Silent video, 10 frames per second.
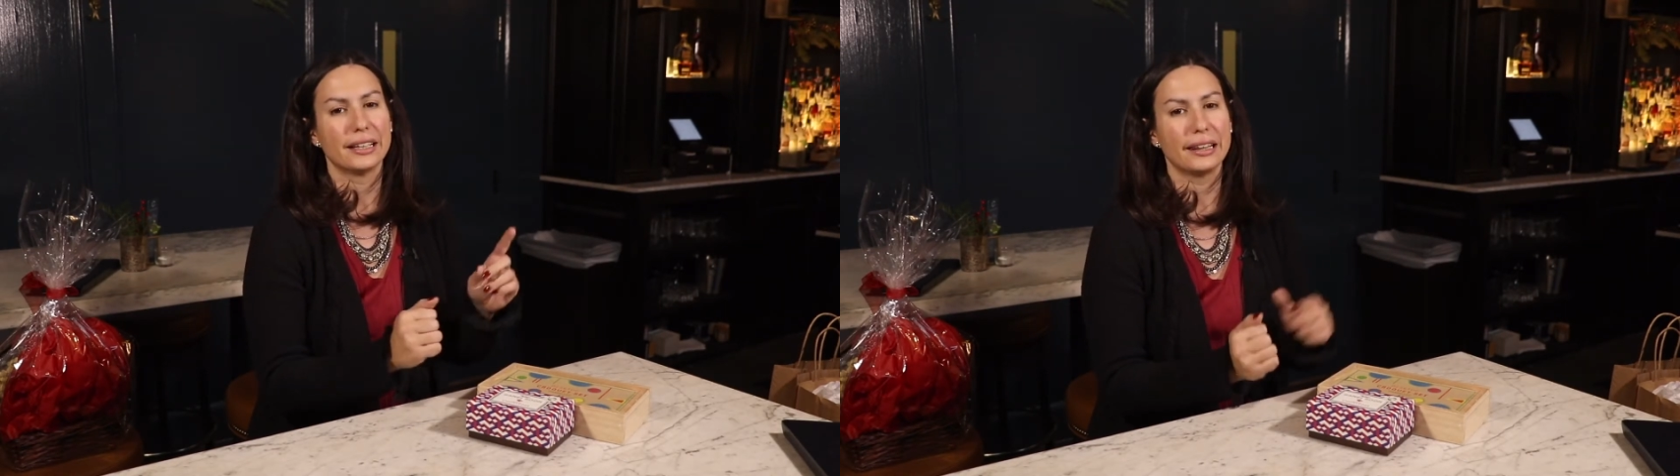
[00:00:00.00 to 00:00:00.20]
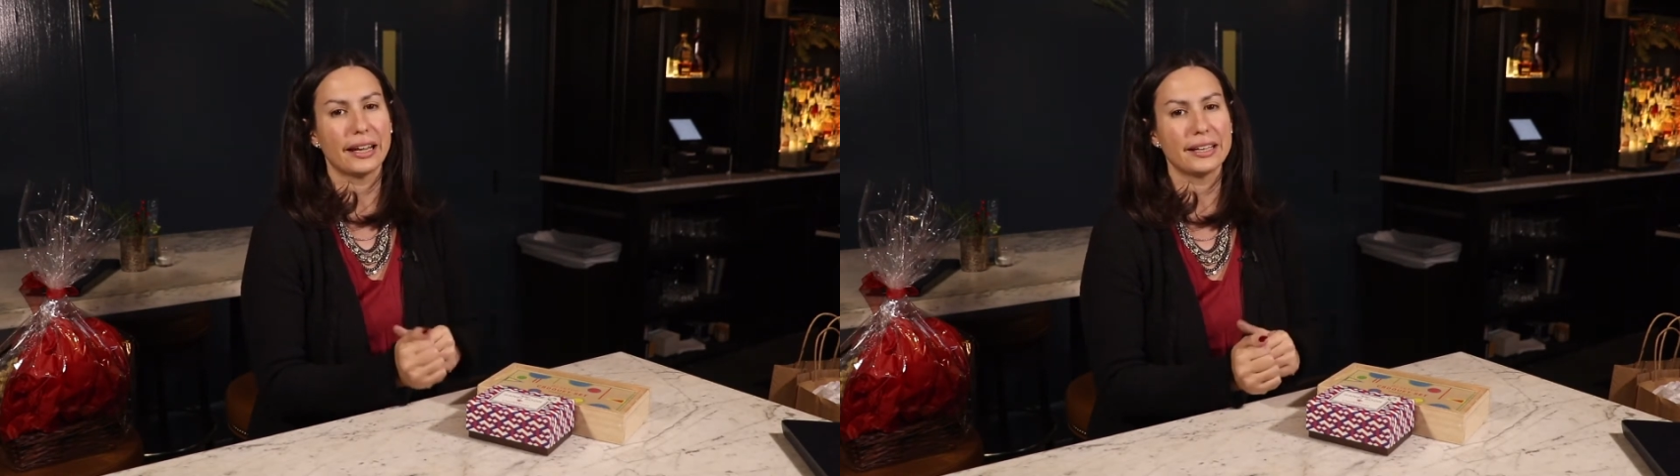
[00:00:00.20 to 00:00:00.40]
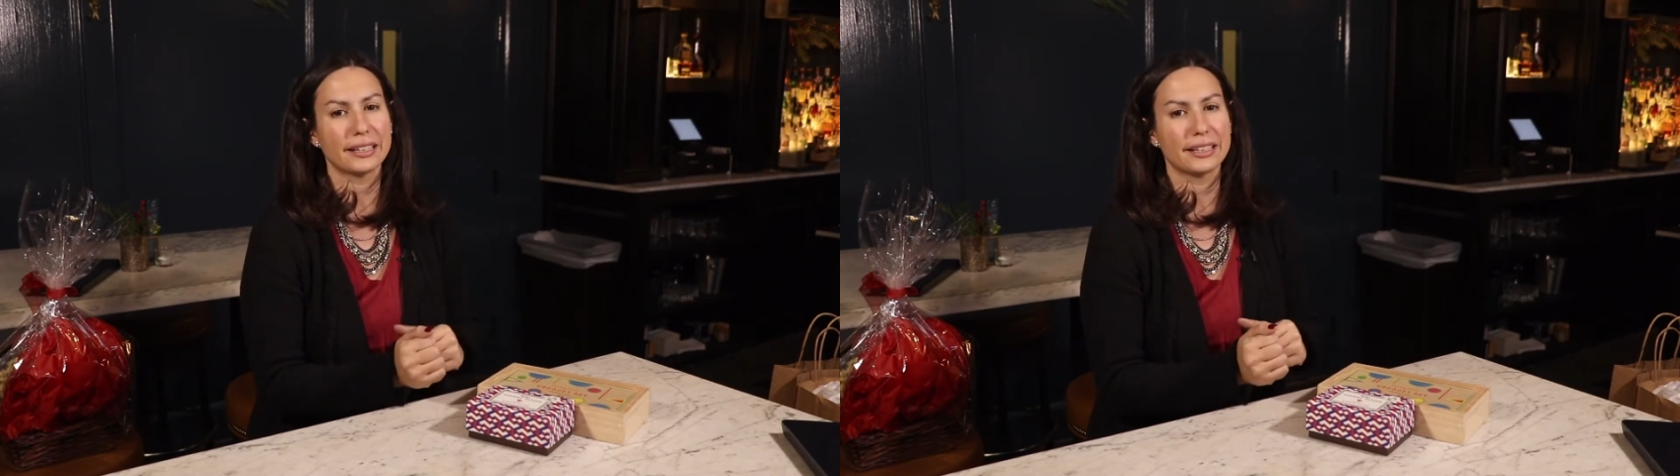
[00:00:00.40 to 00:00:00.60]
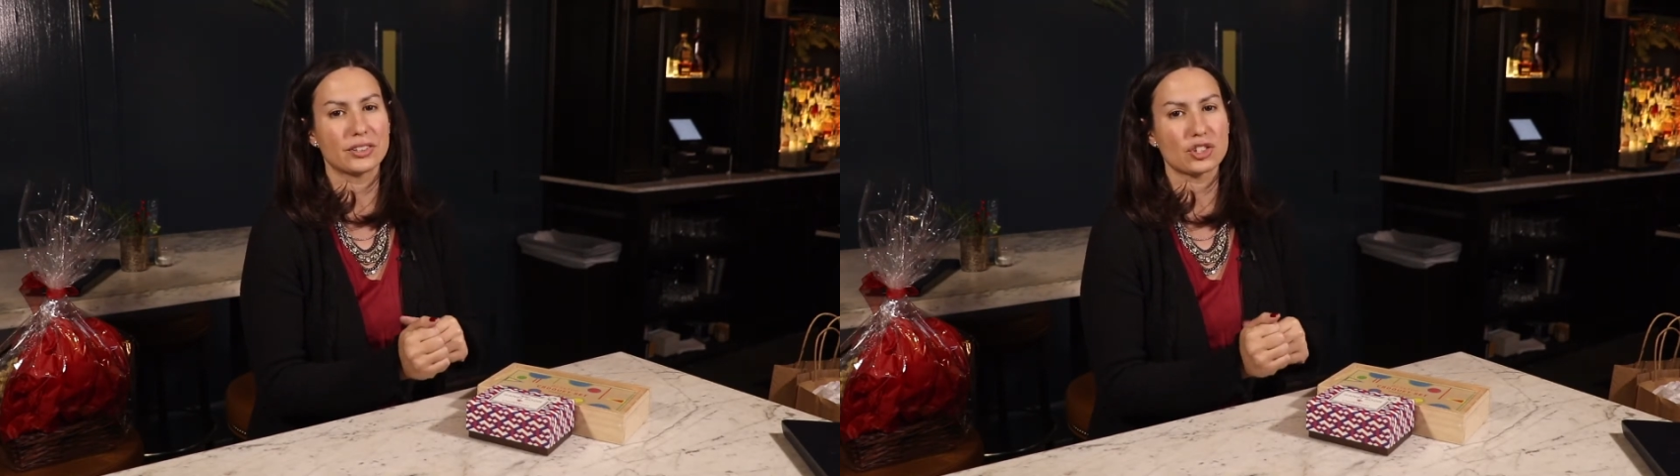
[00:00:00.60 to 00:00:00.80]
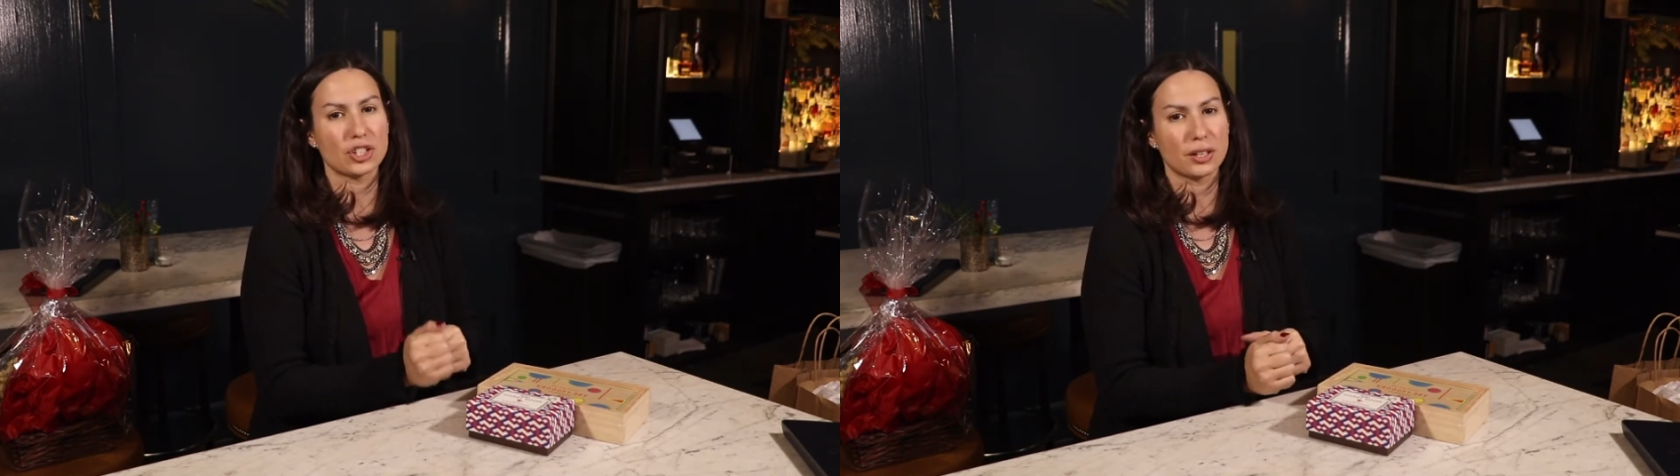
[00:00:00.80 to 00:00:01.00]
Like
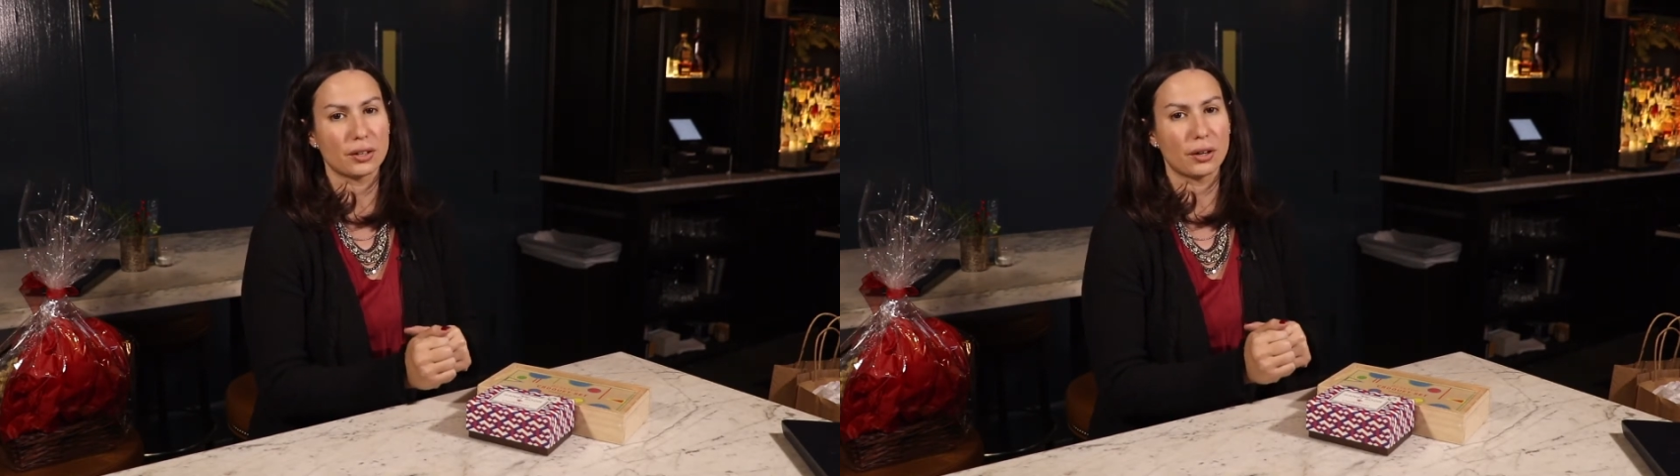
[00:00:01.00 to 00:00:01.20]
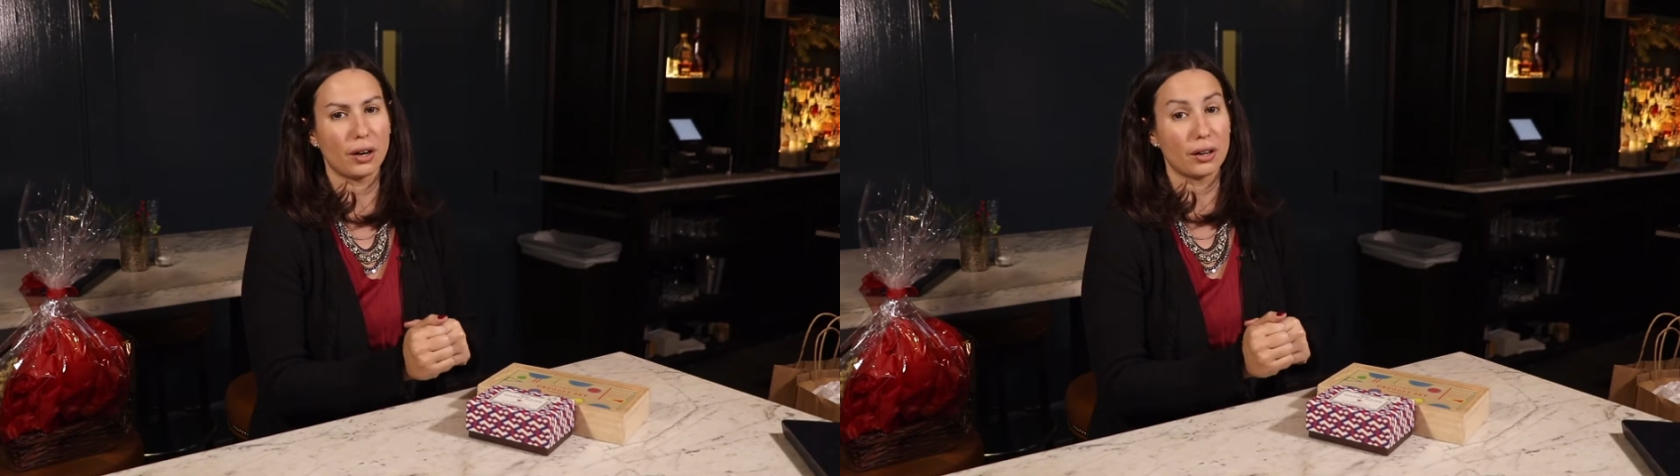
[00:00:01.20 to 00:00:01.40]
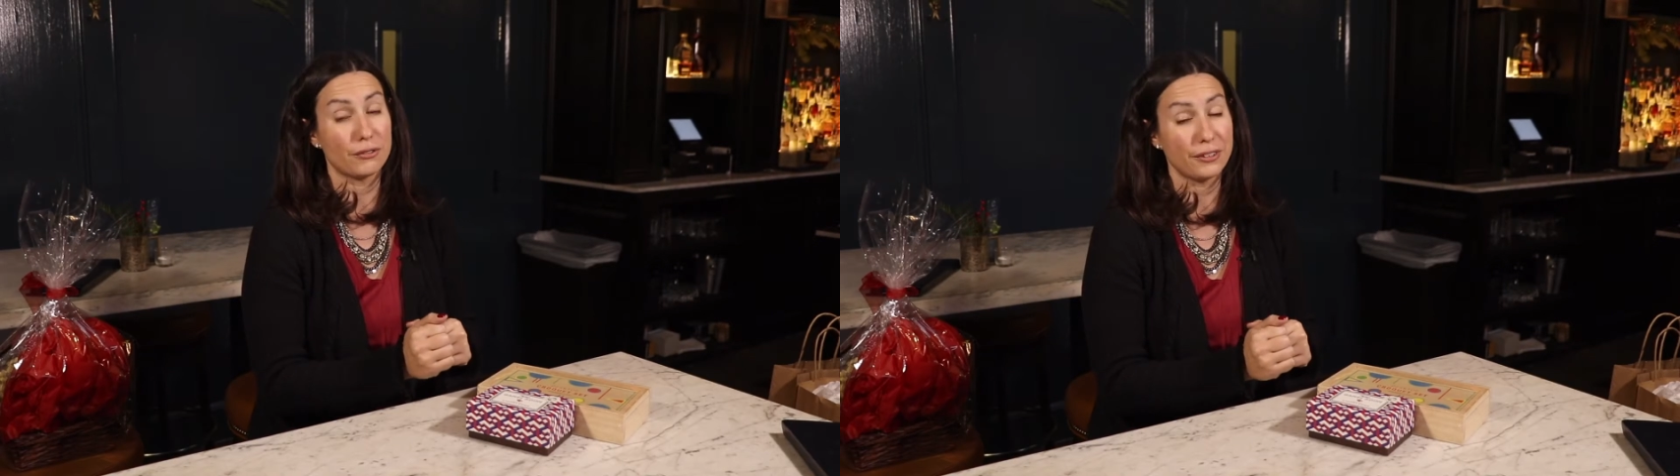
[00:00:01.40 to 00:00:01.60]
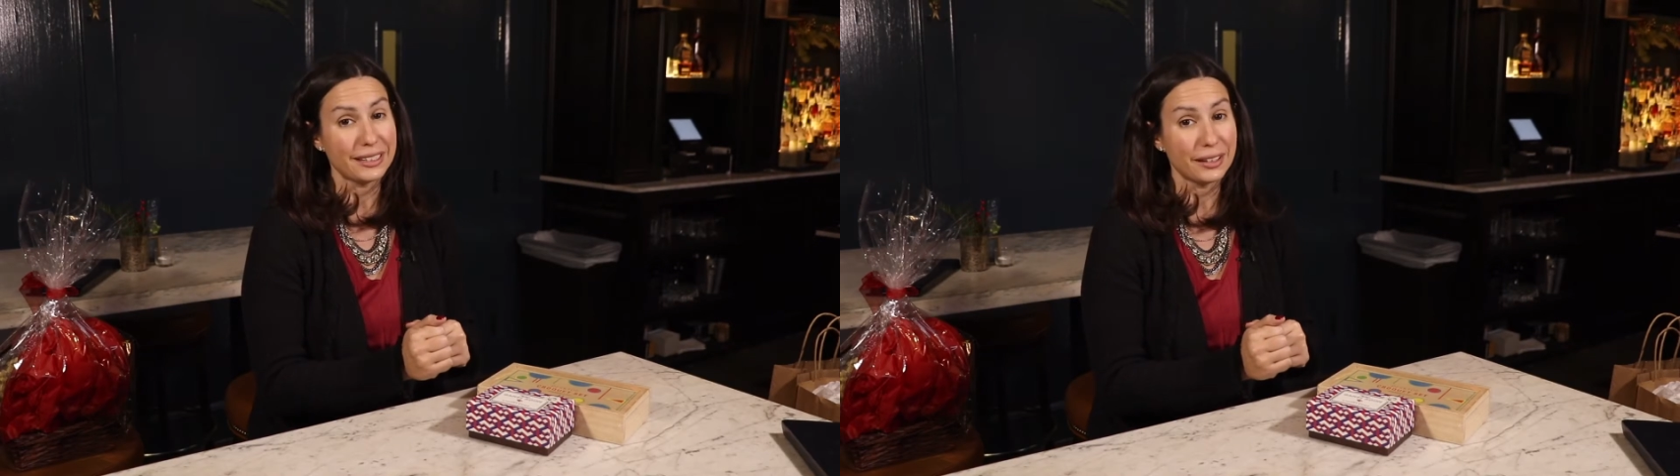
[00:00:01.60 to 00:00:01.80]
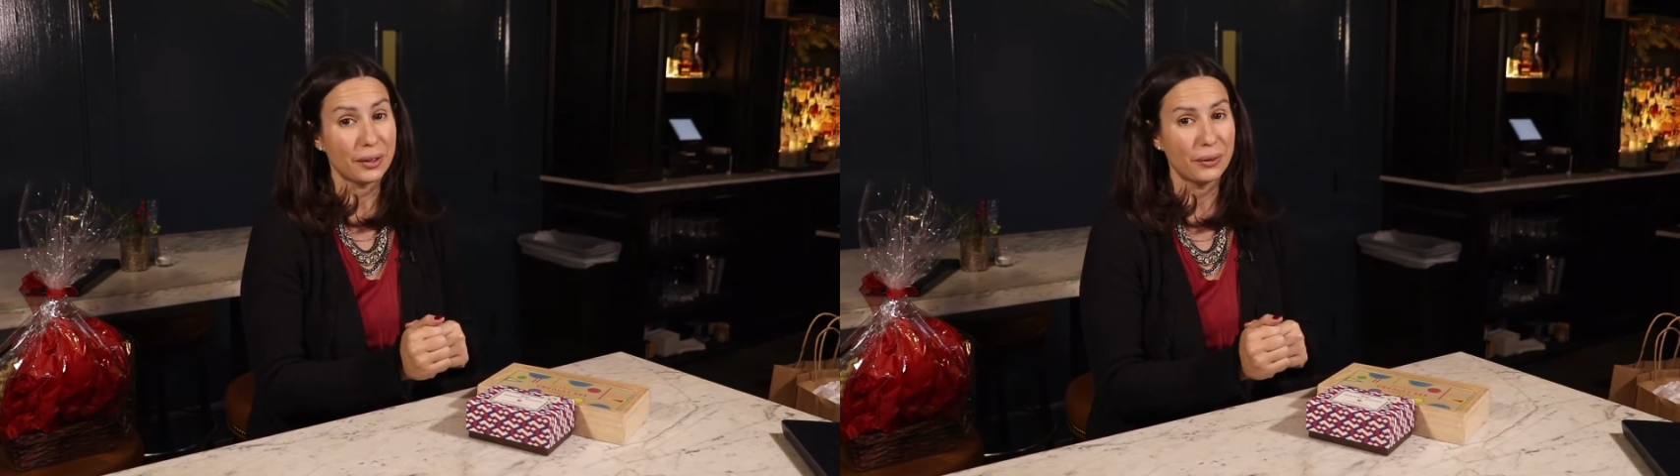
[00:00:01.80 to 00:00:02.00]
and share our
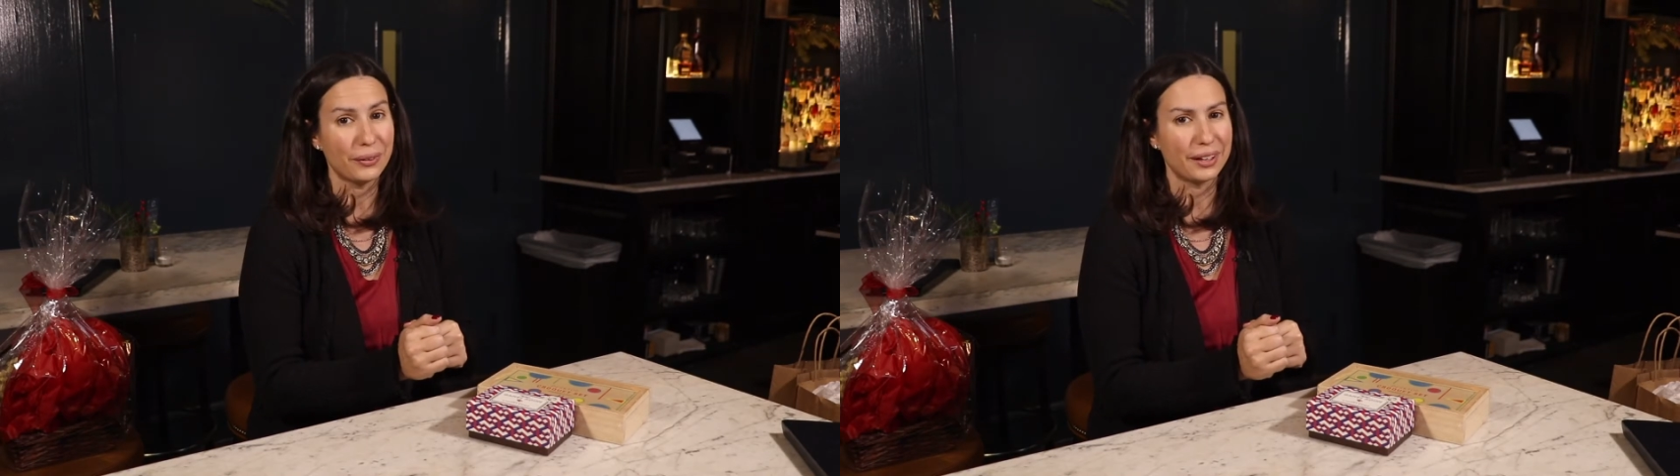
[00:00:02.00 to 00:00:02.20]
video,